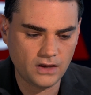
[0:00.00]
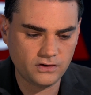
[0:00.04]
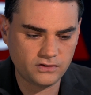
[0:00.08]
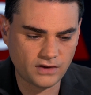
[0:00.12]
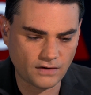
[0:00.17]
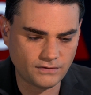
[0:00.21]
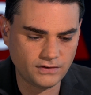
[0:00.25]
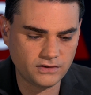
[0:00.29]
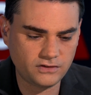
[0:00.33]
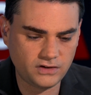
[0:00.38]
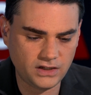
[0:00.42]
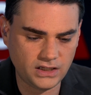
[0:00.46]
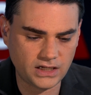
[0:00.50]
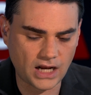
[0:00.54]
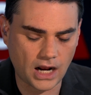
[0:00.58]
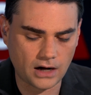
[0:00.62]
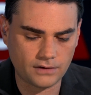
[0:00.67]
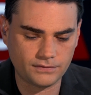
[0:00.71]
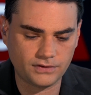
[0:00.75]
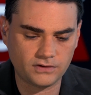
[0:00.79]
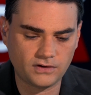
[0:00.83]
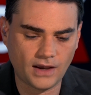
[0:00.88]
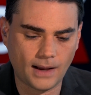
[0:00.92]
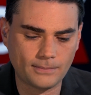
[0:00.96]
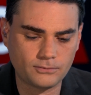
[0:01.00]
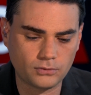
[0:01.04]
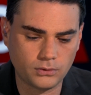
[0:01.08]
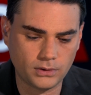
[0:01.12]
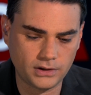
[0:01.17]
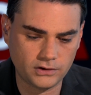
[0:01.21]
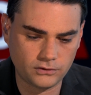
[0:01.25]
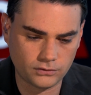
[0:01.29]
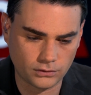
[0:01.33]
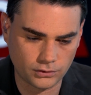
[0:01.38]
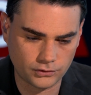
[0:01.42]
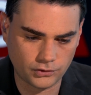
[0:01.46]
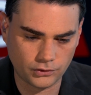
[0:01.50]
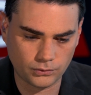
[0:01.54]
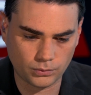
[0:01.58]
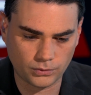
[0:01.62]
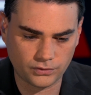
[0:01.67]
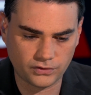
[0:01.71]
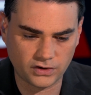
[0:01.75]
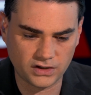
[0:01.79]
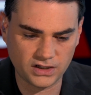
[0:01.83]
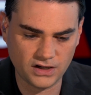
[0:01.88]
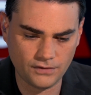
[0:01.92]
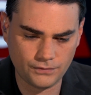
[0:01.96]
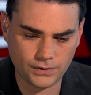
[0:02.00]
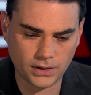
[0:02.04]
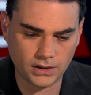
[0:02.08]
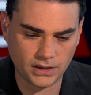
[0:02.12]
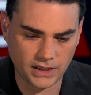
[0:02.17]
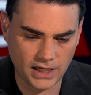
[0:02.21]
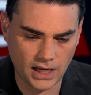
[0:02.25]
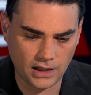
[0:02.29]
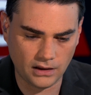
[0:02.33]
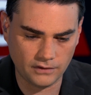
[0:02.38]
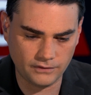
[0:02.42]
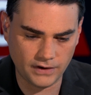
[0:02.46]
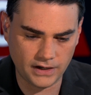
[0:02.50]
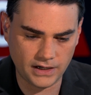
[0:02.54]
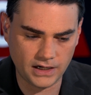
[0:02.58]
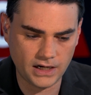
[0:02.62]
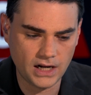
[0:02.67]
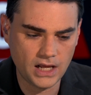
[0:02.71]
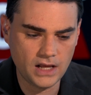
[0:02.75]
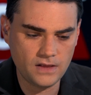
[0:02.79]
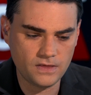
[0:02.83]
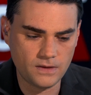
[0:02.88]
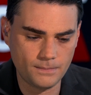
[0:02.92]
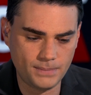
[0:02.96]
17 out of the top 20 searches were significantly elevated.